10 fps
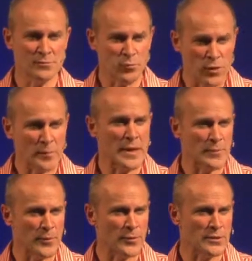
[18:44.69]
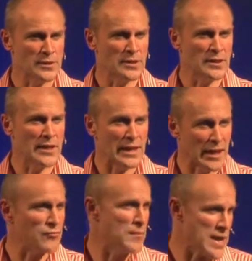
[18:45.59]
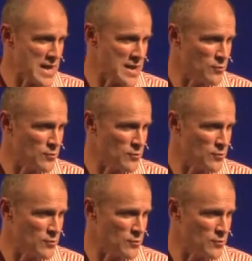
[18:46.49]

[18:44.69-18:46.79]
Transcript: will people love me?